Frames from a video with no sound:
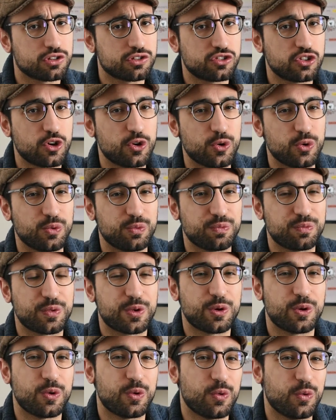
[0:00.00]
So,
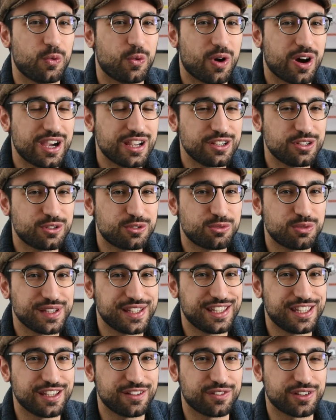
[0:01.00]
why don't
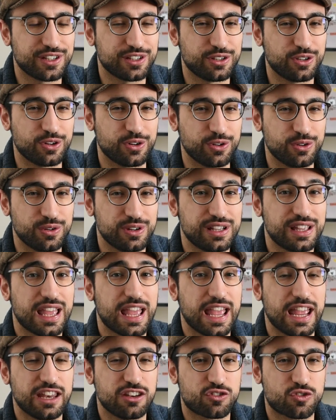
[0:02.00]
we give it a go
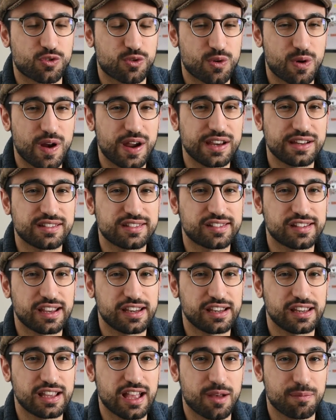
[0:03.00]
and try
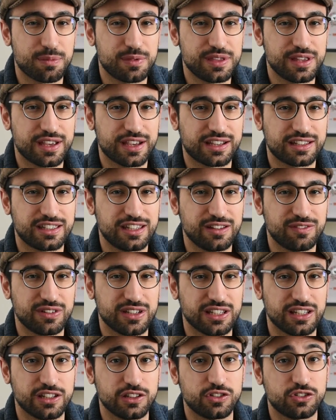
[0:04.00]
setting up the
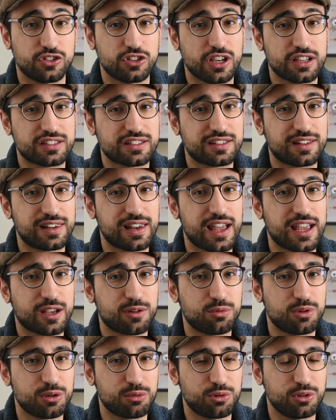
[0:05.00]
activity just
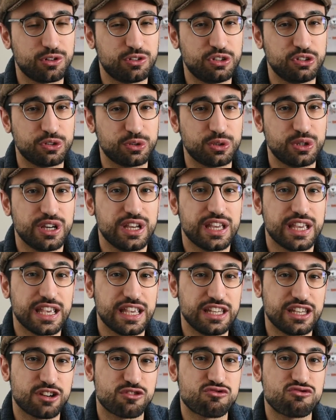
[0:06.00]
like we would do
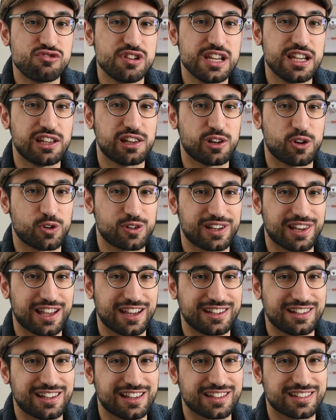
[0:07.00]
in a real
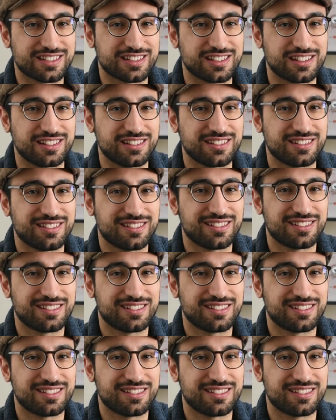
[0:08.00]
online lesson?